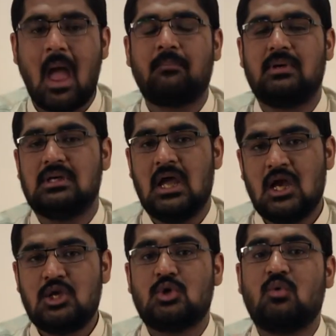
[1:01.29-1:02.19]
happened
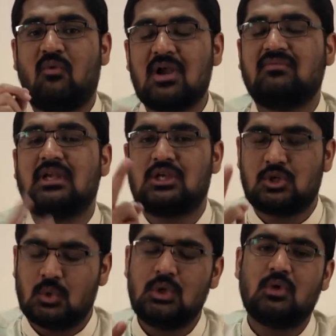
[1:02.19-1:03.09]
due to one of the
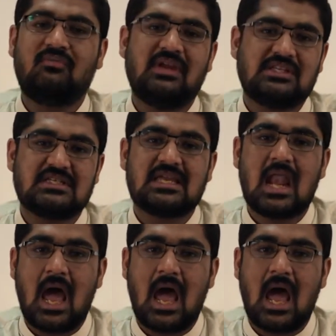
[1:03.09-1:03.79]
two new features in